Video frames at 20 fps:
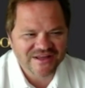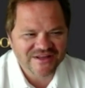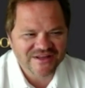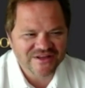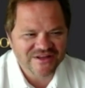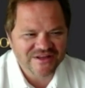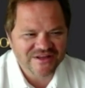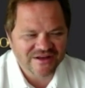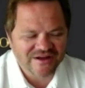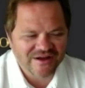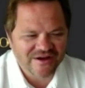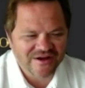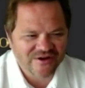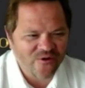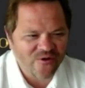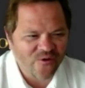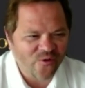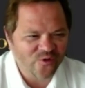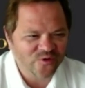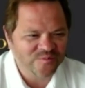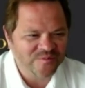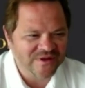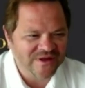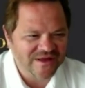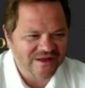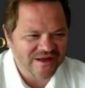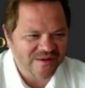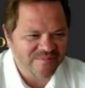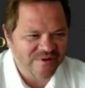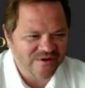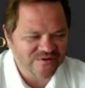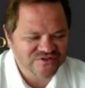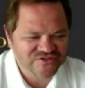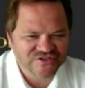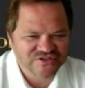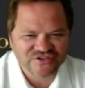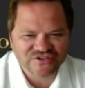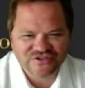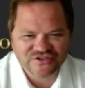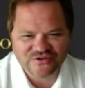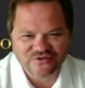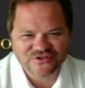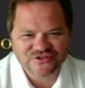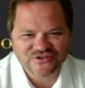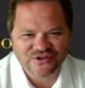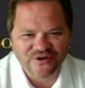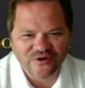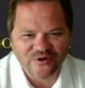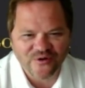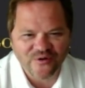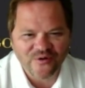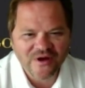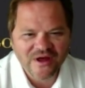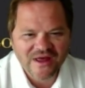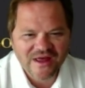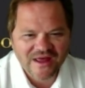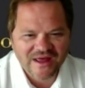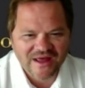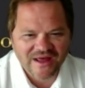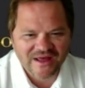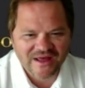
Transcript: He called me about 6 years ago